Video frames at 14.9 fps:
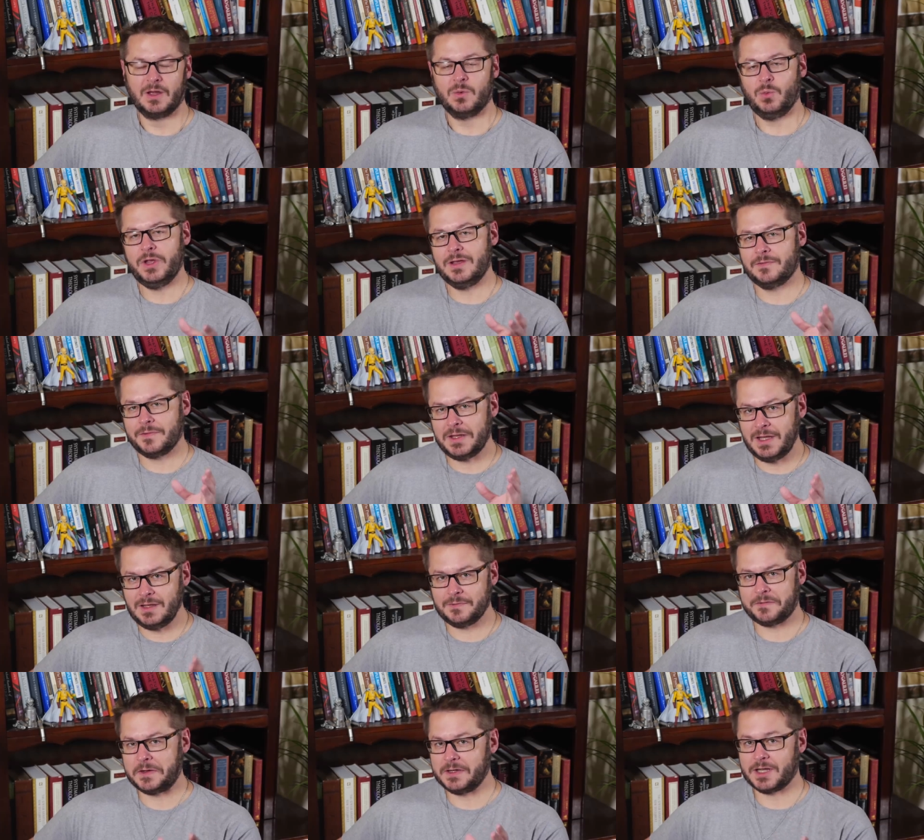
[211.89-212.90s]
We've
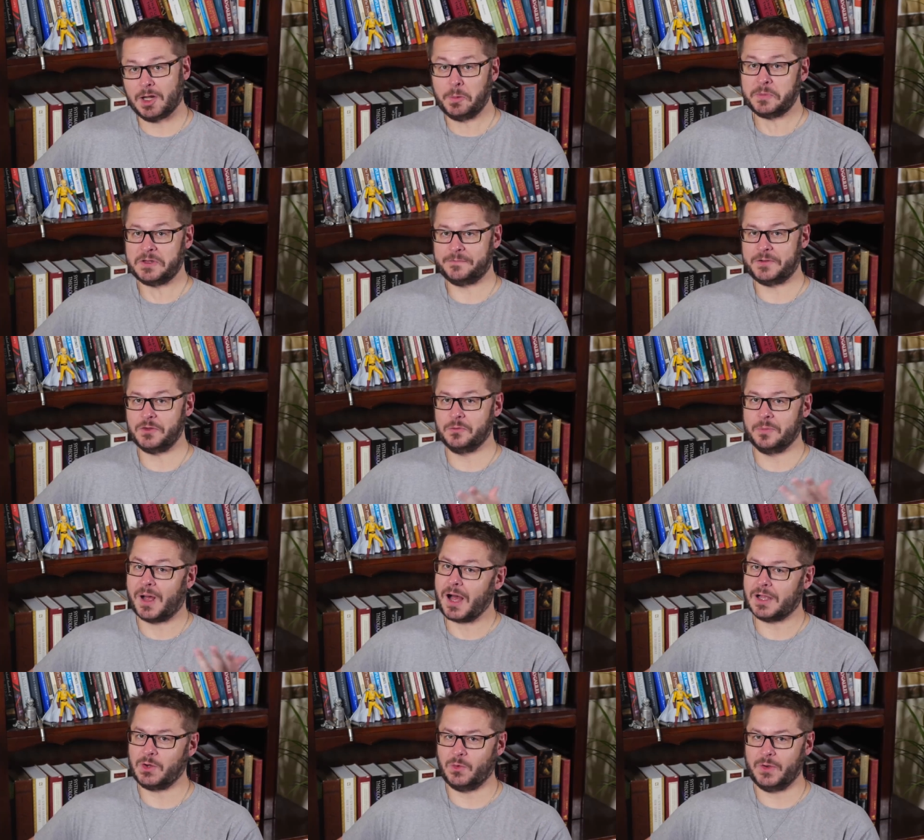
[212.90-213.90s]
even come to view
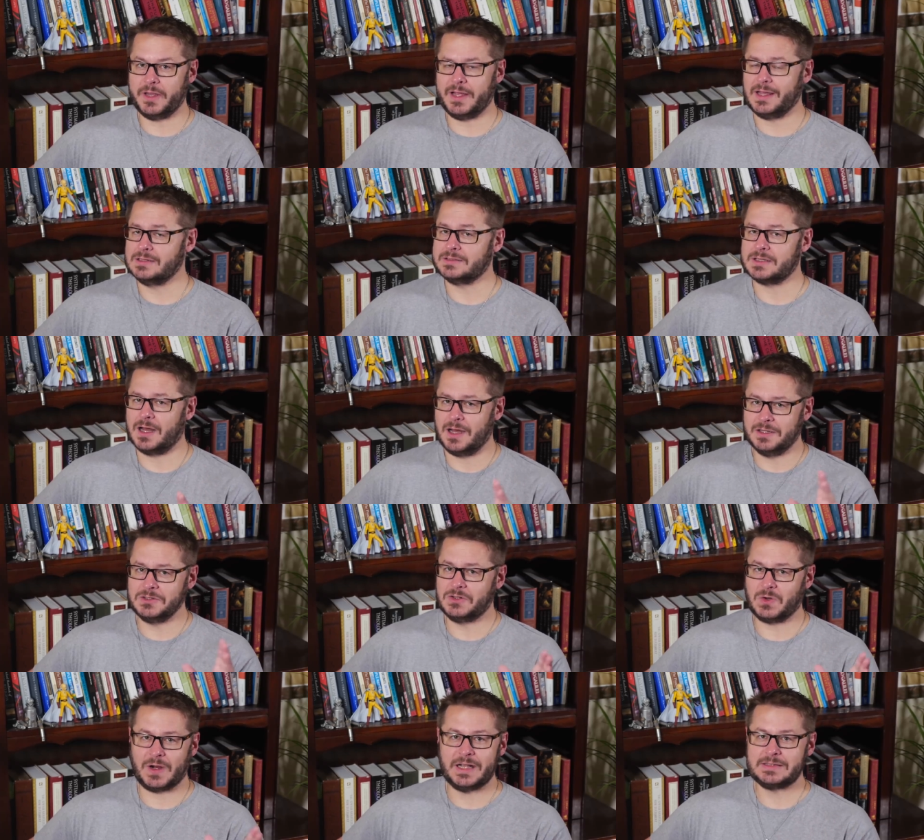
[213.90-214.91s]
mockery as
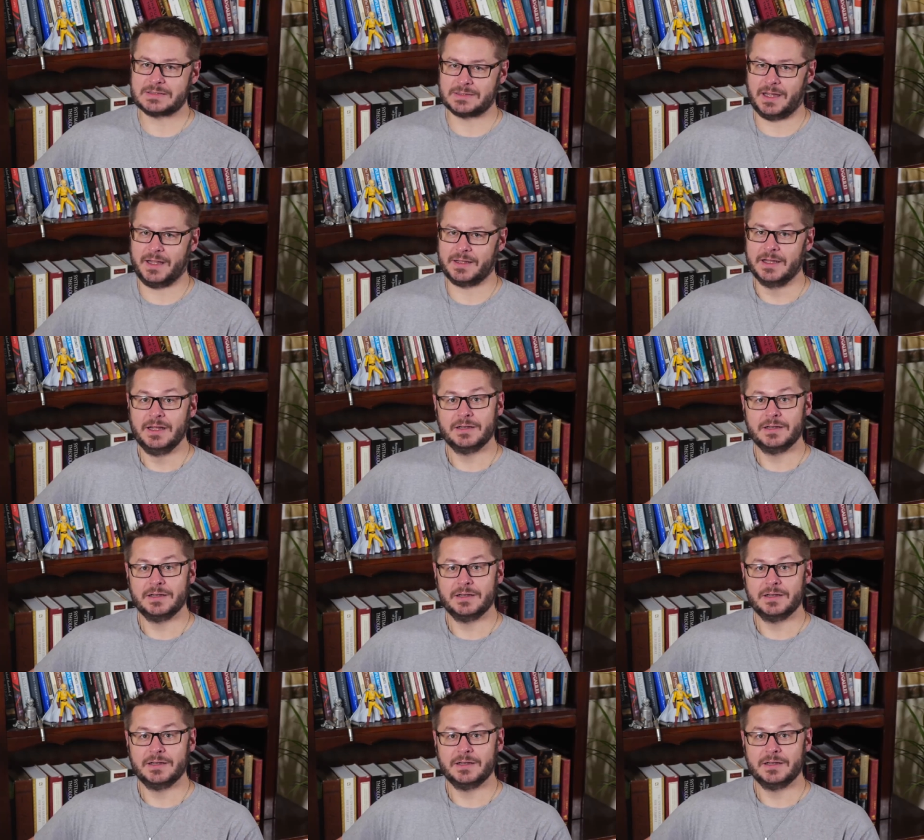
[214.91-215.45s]
unchristlike,